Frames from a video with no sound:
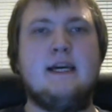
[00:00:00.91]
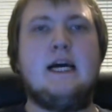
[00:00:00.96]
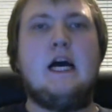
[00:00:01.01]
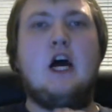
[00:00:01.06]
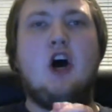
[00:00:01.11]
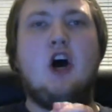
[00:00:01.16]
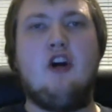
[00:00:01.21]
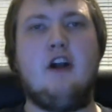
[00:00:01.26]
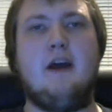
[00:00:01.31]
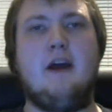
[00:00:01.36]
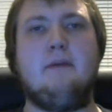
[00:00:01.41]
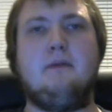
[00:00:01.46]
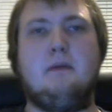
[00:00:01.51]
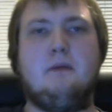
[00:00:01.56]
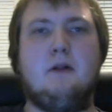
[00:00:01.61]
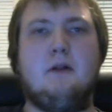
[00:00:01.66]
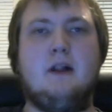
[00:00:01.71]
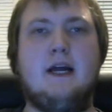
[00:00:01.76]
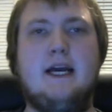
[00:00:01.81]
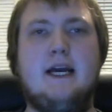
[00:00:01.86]
All right,
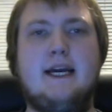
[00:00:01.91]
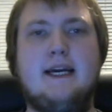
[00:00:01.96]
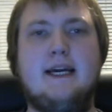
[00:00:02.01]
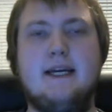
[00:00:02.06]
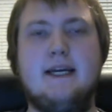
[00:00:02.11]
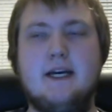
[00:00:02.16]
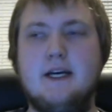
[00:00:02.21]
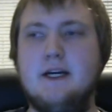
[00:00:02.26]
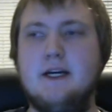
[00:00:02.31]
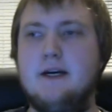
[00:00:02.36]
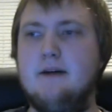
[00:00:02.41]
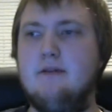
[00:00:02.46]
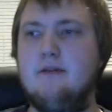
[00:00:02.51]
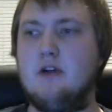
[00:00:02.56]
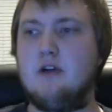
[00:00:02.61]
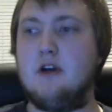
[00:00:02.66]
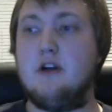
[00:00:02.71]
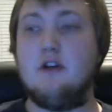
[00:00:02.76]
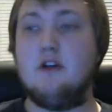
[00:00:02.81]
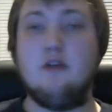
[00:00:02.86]
people.
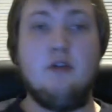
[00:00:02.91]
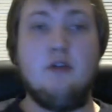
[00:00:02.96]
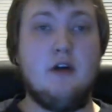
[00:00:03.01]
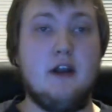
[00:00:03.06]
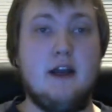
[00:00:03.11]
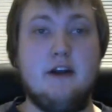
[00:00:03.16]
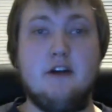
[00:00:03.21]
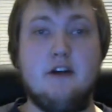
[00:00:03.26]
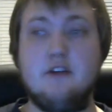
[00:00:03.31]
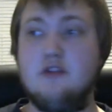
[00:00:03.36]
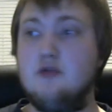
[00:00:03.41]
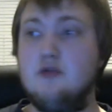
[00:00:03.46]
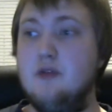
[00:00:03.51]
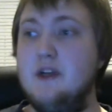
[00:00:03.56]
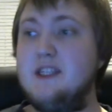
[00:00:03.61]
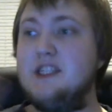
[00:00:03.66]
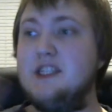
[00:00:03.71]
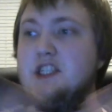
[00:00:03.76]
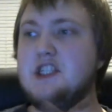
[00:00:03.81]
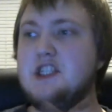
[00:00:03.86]
We're gonna go online on
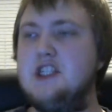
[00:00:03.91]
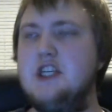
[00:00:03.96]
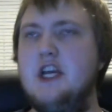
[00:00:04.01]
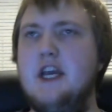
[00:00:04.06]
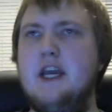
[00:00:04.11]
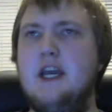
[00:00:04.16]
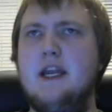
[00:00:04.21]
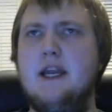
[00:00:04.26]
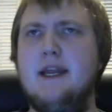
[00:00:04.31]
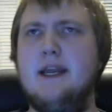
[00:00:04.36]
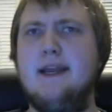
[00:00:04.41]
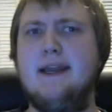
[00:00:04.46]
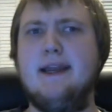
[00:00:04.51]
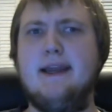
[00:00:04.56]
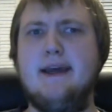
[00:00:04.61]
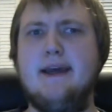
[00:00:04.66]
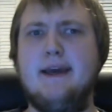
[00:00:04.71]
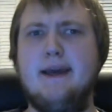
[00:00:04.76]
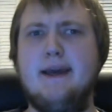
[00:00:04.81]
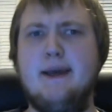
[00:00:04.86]
Twitch
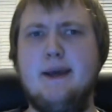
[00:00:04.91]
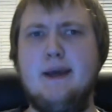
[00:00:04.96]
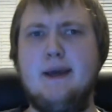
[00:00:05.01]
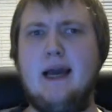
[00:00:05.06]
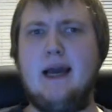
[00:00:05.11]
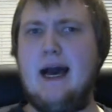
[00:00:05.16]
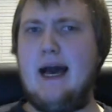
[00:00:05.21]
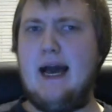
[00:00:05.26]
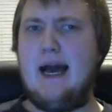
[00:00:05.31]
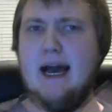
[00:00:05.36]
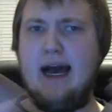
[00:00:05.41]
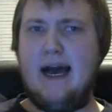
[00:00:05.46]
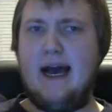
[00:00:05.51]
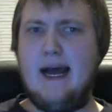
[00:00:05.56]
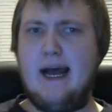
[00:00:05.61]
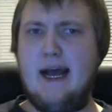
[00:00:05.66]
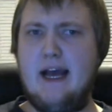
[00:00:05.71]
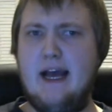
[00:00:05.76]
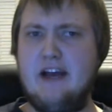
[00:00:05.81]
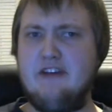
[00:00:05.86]
in
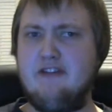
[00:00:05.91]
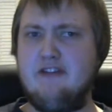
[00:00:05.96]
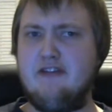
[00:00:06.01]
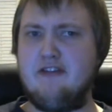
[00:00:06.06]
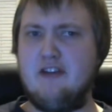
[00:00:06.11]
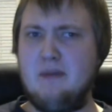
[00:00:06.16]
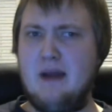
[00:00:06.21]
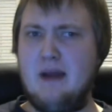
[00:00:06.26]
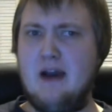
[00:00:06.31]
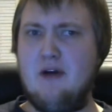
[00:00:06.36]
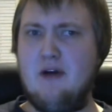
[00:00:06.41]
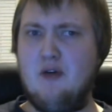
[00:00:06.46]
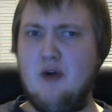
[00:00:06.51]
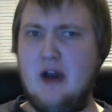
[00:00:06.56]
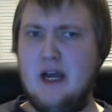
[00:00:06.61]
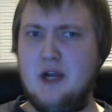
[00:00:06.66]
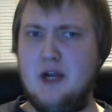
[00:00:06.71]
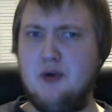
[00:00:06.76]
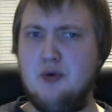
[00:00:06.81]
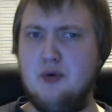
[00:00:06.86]
from now.
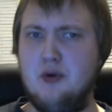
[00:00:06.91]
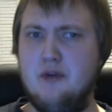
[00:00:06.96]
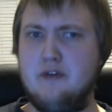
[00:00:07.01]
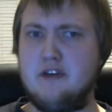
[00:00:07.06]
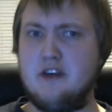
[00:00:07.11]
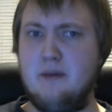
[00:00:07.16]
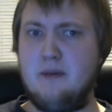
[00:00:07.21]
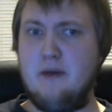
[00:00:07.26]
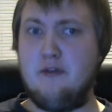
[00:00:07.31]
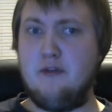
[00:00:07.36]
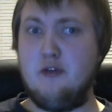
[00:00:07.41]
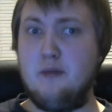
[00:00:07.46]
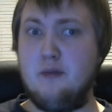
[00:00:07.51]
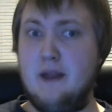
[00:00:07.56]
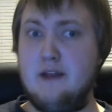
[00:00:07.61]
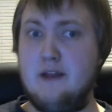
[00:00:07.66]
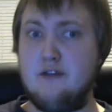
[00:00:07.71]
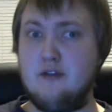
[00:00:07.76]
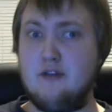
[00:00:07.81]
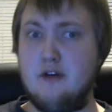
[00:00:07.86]
I don't know if it's gonna be a few
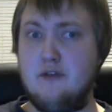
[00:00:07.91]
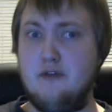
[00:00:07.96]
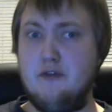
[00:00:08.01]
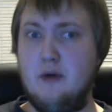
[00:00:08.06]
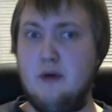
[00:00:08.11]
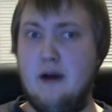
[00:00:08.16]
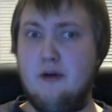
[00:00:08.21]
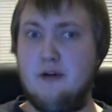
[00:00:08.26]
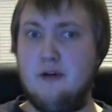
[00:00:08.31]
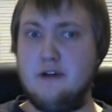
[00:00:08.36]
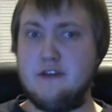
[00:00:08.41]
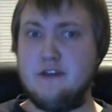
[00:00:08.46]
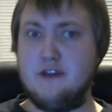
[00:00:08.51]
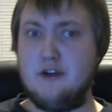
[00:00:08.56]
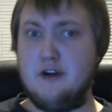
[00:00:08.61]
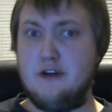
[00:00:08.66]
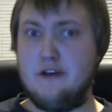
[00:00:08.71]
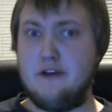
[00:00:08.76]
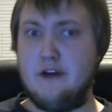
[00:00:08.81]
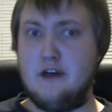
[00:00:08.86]
minutes or a few hours. I'm
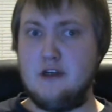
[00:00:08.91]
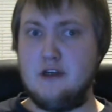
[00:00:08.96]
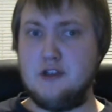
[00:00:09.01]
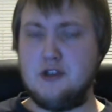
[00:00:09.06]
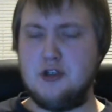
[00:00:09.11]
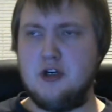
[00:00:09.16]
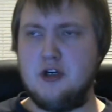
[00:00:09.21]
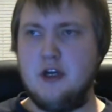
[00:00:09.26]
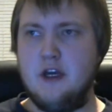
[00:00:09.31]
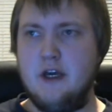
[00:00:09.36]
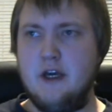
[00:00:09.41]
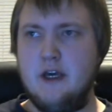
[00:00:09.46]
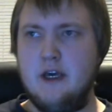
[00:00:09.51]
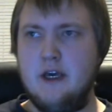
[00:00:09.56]
not entirely sure.